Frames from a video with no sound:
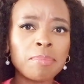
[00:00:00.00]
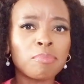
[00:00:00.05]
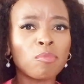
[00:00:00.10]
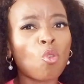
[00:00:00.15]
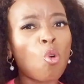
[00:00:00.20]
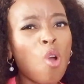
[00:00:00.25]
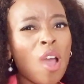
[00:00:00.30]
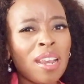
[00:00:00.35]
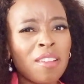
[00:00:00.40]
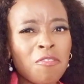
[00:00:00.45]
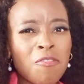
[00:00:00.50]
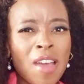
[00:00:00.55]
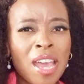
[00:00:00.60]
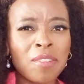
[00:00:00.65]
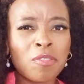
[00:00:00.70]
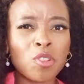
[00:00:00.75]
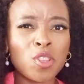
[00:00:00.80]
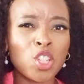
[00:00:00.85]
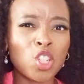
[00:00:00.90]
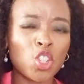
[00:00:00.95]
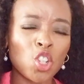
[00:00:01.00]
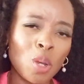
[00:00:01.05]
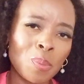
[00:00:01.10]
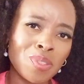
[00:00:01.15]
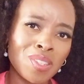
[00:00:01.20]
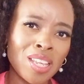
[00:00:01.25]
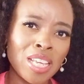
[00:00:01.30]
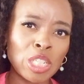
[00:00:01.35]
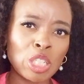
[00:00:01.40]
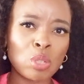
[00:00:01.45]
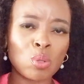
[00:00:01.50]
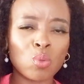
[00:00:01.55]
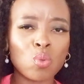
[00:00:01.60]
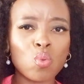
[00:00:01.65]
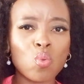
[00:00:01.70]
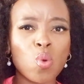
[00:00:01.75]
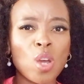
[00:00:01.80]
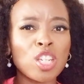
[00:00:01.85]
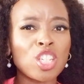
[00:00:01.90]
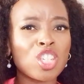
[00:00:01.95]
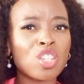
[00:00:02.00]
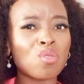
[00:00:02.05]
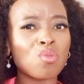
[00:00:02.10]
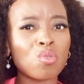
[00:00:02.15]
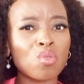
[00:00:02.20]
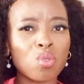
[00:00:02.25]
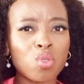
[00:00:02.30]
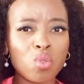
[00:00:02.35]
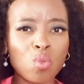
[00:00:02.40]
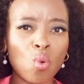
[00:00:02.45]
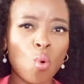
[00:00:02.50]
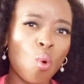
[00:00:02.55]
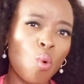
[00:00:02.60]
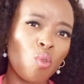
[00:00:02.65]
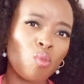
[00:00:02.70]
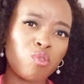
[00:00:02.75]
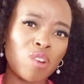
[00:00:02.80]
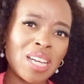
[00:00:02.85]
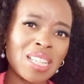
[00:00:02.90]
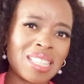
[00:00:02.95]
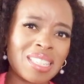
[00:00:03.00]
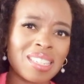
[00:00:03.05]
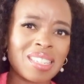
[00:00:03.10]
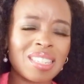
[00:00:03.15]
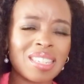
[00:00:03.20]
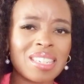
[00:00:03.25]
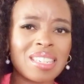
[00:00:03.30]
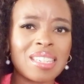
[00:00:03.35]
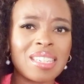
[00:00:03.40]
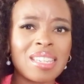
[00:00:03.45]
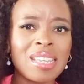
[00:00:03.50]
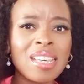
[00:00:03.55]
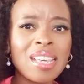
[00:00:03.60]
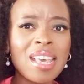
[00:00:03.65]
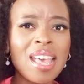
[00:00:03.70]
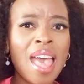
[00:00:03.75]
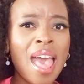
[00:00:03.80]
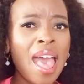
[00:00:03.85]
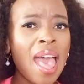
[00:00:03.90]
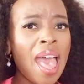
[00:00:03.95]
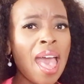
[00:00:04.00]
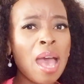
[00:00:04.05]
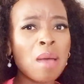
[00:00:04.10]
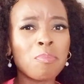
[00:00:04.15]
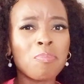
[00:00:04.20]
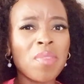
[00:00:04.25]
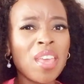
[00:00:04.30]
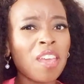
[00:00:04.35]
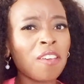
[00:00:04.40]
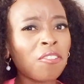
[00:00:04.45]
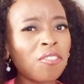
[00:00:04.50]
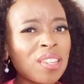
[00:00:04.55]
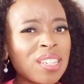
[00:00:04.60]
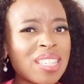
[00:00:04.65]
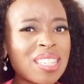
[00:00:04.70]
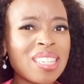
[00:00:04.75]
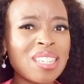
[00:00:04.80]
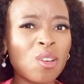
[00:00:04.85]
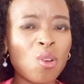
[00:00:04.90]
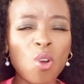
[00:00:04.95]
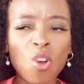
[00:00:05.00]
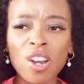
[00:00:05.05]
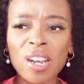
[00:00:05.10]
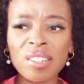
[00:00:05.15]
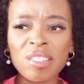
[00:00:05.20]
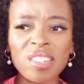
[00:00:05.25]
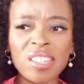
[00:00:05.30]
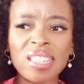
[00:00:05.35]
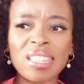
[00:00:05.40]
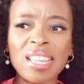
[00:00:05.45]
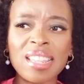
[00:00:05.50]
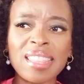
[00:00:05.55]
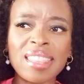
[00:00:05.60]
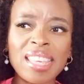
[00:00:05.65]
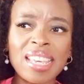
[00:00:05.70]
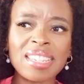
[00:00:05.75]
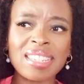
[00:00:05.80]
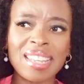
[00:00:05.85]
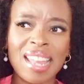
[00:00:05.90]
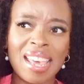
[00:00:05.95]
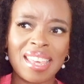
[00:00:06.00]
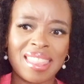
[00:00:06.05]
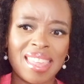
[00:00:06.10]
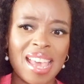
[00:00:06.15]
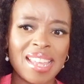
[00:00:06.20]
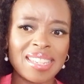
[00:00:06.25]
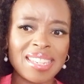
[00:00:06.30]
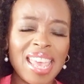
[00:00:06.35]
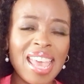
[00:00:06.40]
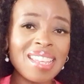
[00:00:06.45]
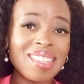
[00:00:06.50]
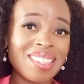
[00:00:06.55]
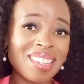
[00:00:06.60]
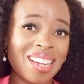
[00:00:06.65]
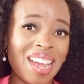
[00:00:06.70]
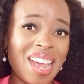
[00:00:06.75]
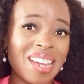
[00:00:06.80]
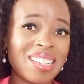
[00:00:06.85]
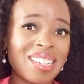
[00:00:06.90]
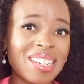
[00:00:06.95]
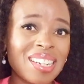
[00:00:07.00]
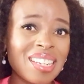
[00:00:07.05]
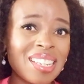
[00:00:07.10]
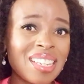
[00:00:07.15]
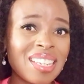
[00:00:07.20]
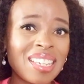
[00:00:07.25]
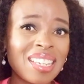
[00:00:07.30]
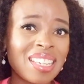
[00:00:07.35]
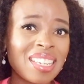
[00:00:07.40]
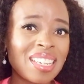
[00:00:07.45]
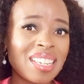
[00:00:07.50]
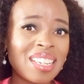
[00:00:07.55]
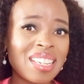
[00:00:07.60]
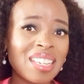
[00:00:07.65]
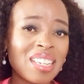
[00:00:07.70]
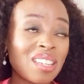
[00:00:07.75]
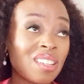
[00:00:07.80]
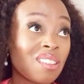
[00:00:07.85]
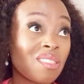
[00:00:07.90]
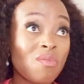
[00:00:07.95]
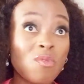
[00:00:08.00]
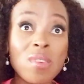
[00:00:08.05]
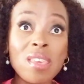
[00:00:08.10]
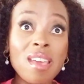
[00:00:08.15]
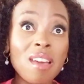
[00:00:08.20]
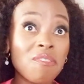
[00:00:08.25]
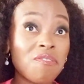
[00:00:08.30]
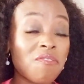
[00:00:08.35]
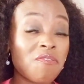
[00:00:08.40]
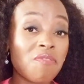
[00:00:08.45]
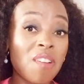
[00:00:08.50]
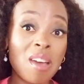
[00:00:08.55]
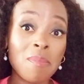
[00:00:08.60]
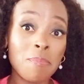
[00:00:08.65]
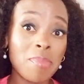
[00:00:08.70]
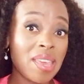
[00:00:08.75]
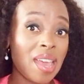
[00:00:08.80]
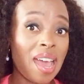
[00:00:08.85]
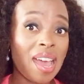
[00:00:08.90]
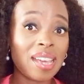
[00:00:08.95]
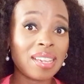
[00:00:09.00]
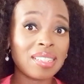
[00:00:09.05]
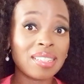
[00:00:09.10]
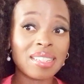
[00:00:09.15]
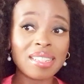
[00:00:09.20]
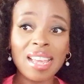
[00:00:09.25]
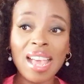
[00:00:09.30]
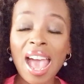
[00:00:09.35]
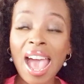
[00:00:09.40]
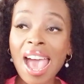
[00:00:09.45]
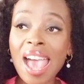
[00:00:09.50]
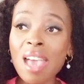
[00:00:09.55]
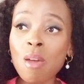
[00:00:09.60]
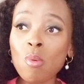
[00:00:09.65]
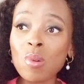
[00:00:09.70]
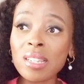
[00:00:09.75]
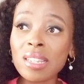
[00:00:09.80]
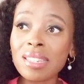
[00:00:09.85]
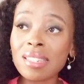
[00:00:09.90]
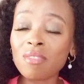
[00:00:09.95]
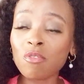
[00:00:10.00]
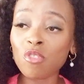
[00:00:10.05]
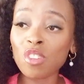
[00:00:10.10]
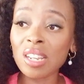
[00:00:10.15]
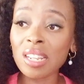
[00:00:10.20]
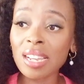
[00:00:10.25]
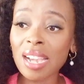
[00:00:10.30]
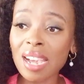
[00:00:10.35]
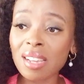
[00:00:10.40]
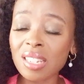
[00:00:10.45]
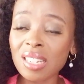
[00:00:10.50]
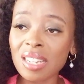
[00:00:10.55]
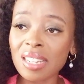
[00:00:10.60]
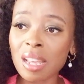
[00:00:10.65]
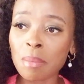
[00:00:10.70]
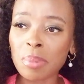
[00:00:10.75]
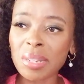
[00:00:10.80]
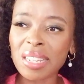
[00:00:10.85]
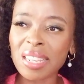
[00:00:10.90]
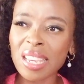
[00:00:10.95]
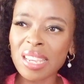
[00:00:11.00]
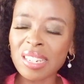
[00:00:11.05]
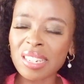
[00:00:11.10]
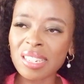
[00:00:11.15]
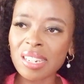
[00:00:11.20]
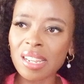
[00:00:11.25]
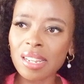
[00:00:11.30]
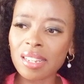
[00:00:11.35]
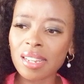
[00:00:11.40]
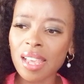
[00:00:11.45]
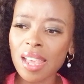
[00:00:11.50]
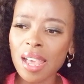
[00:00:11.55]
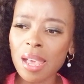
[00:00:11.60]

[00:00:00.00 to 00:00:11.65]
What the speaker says: qualify for the jobs they do, went to school, varsity, FET colleges, and things like that. As a country, we are far behind. I was filling out an application.